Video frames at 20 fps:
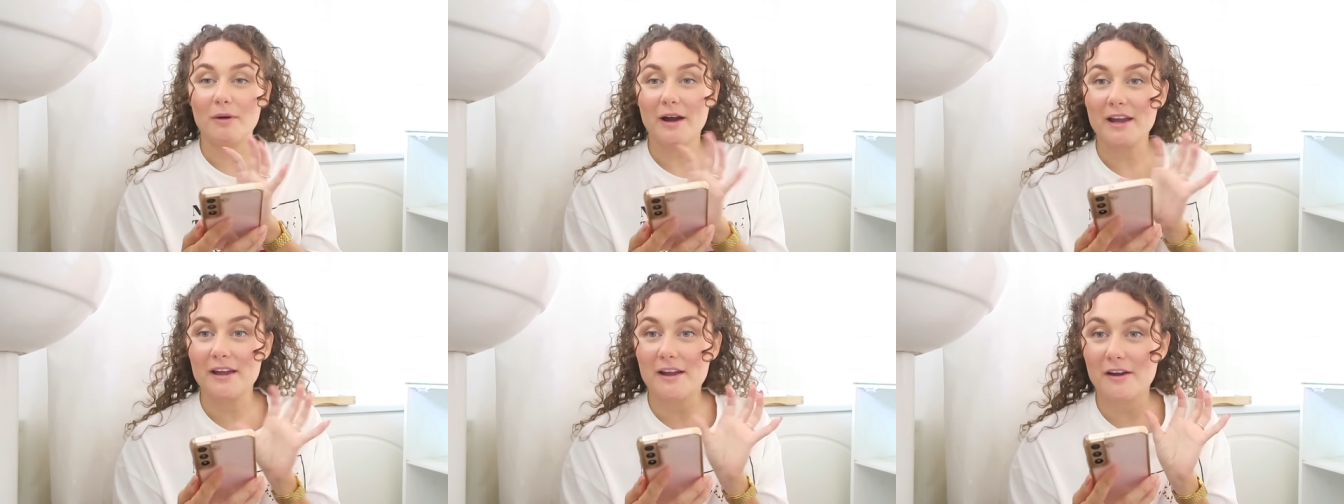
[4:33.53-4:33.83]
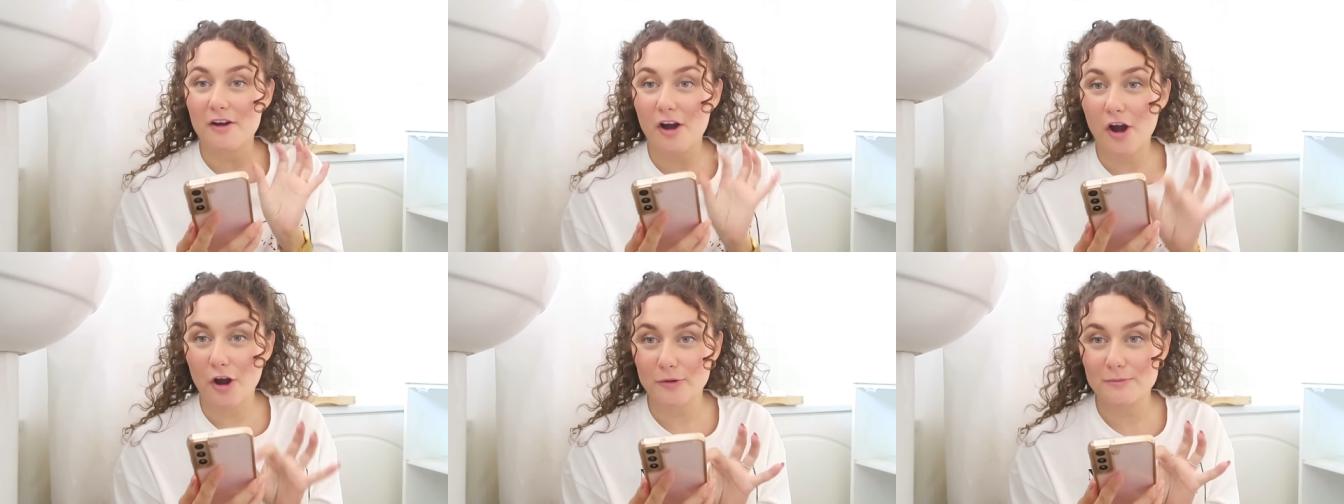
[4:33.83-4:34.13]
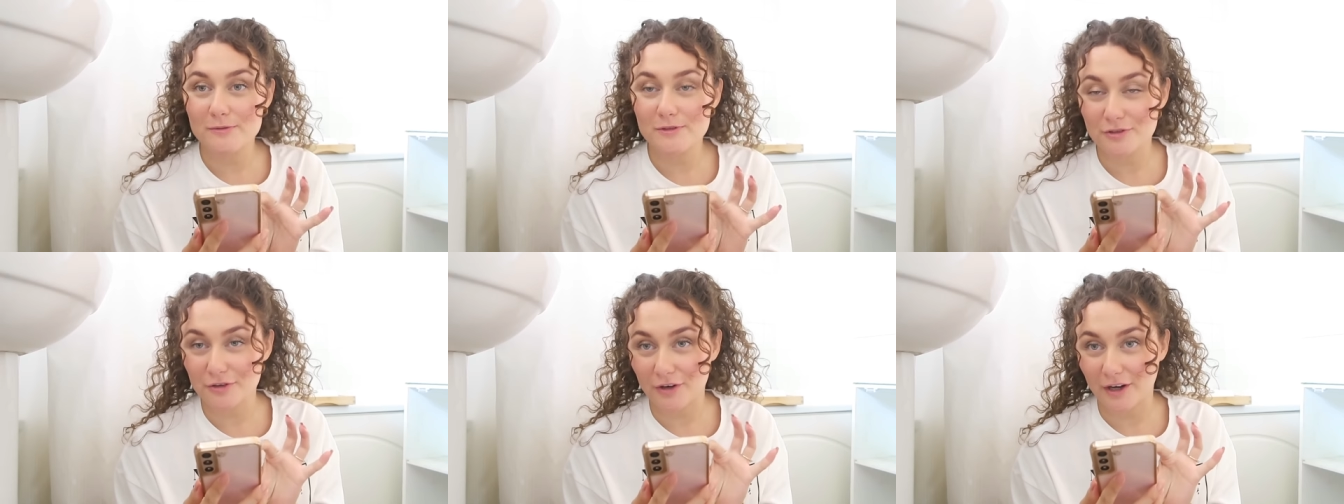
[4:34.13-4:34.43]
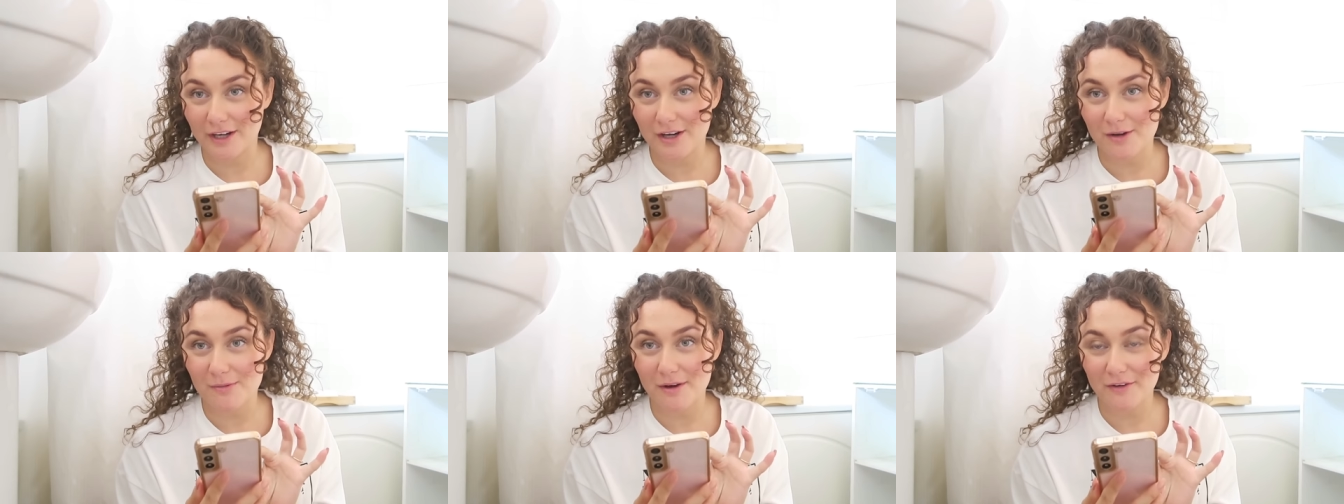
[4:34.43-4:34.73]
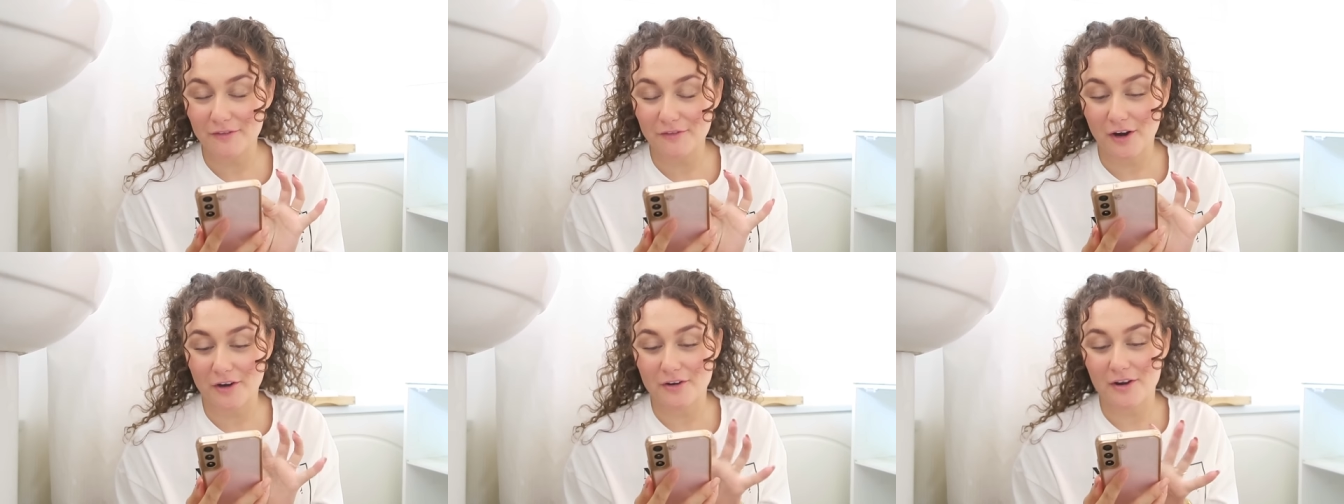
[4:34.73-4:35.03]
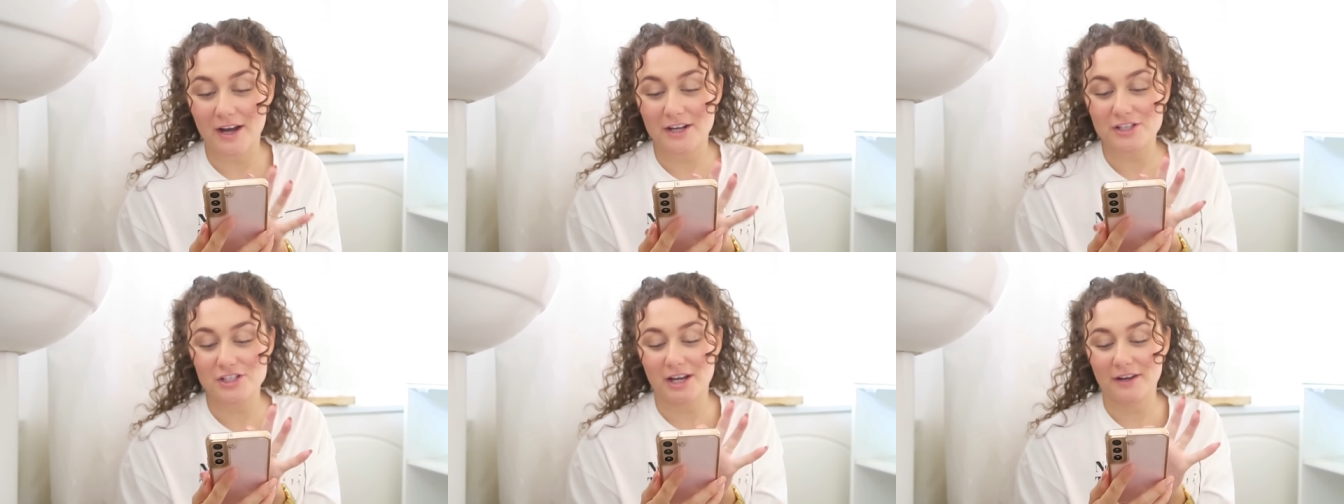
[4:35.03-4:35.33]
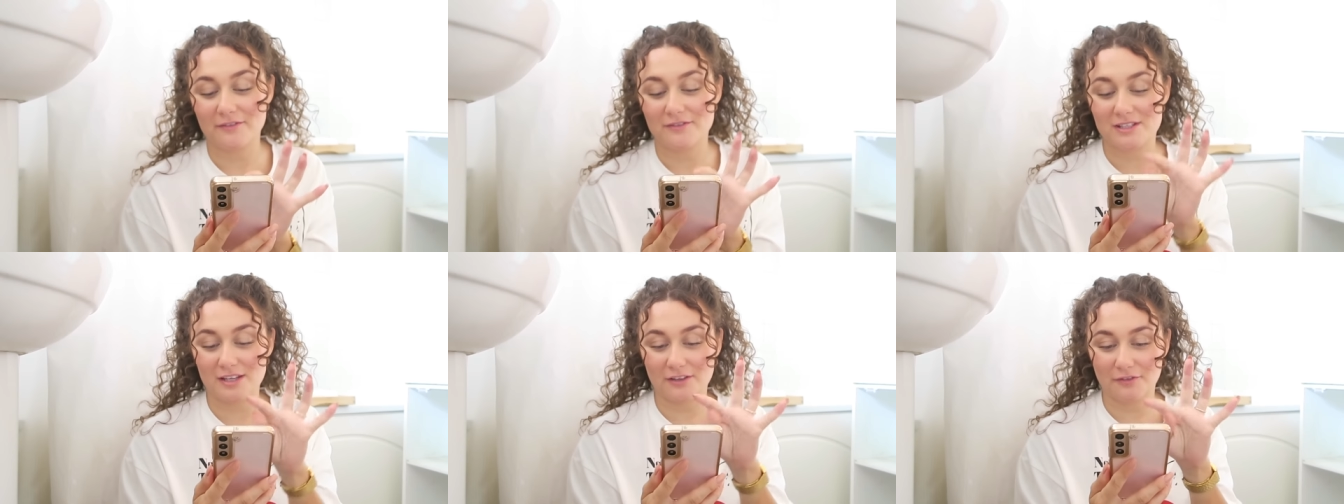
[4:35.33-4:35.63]
On my home screen, on my phone, I
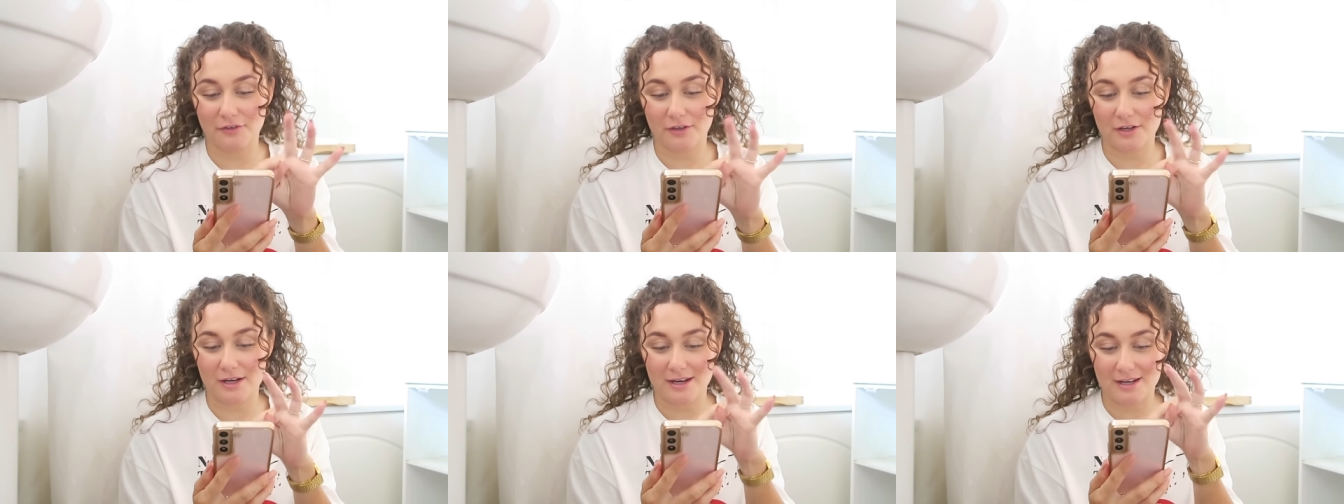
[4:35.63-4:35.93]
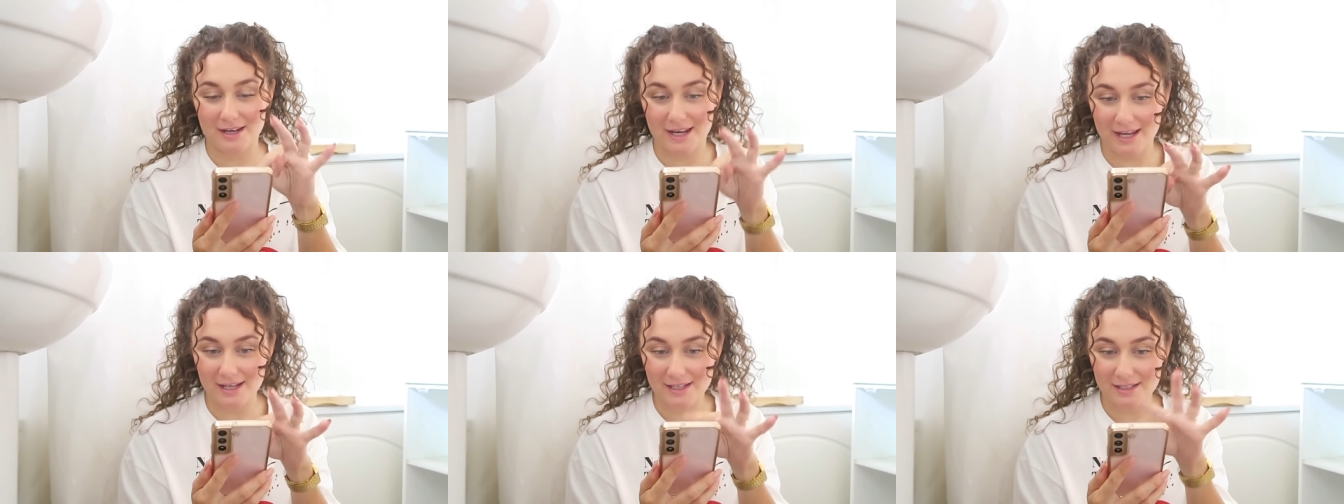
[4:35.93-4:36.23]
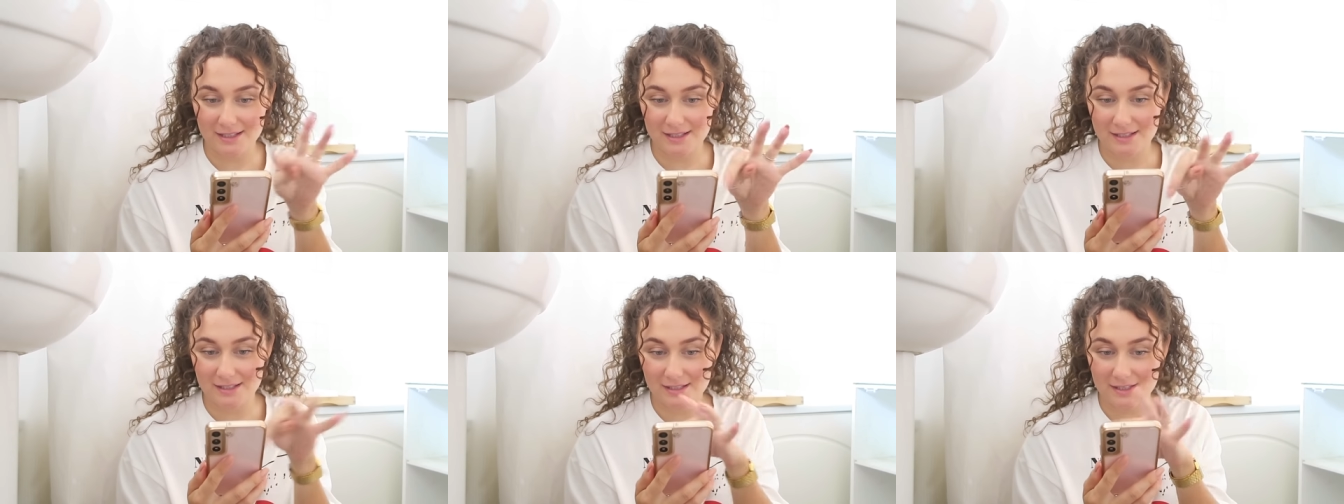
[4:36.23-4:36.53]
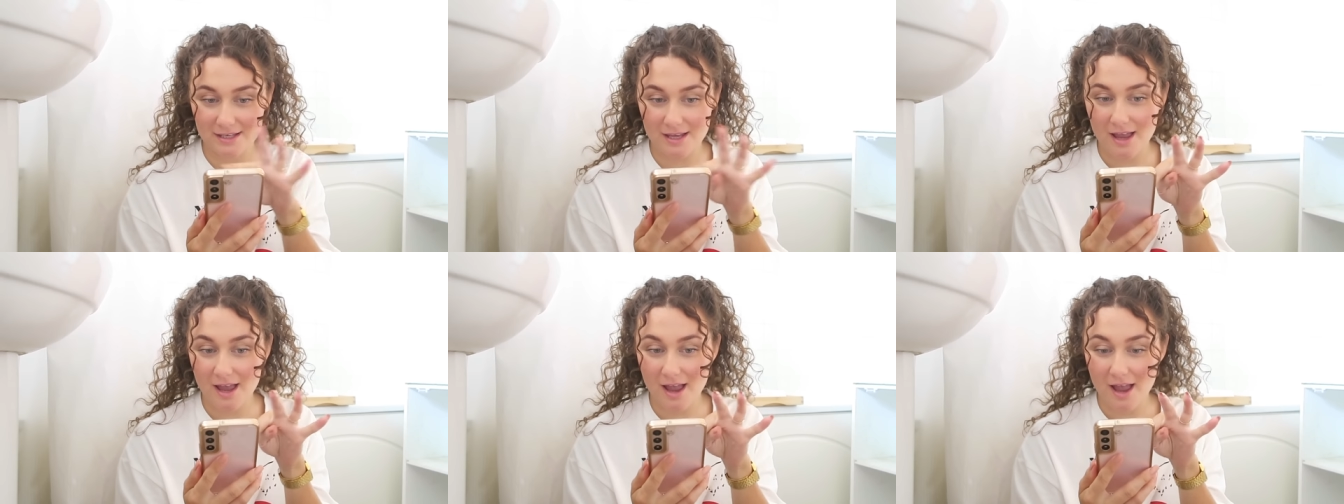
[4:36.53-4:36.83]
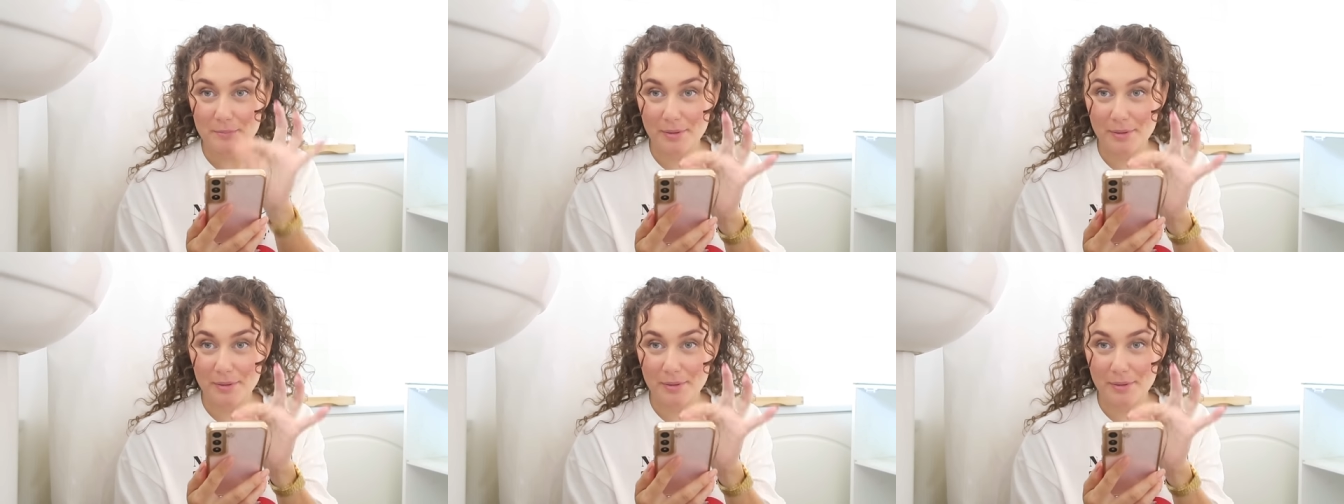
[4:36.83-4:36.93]
actually have different lists